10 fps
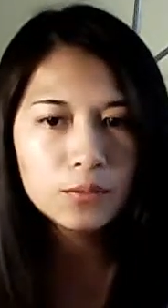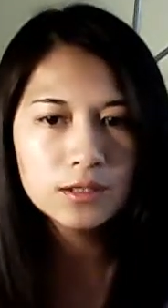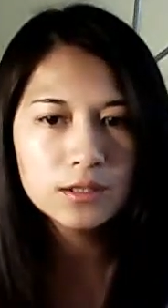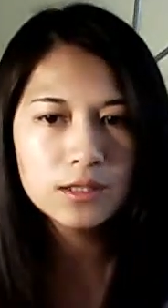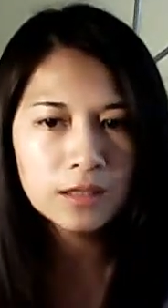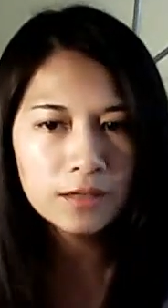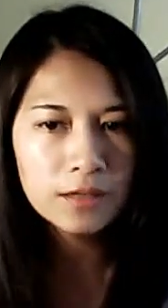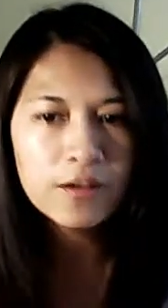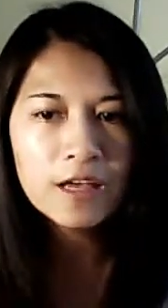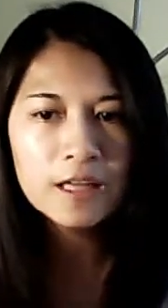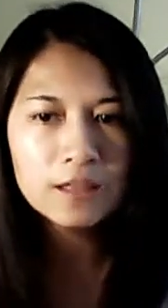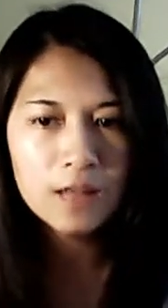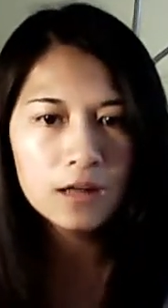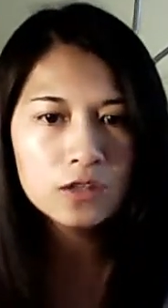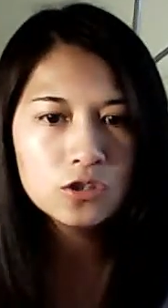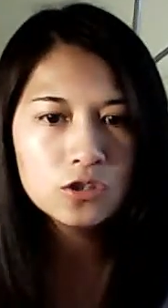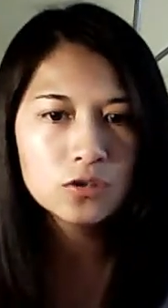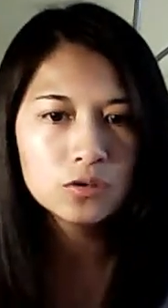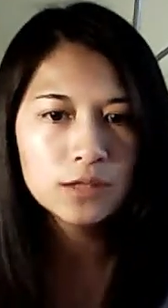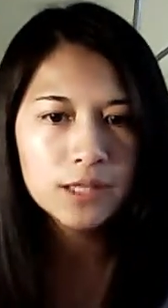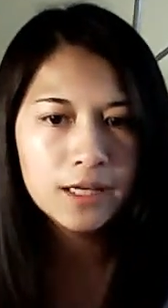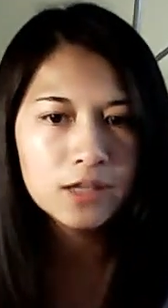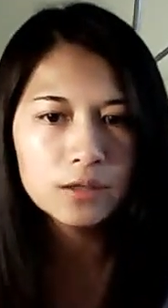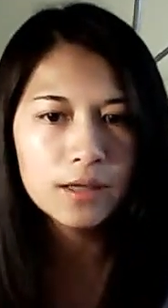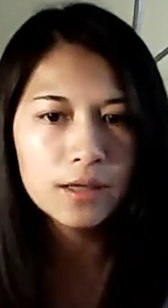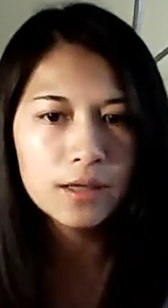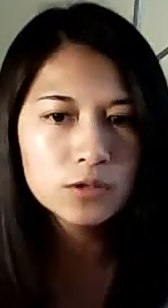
significant knowledge to teach and help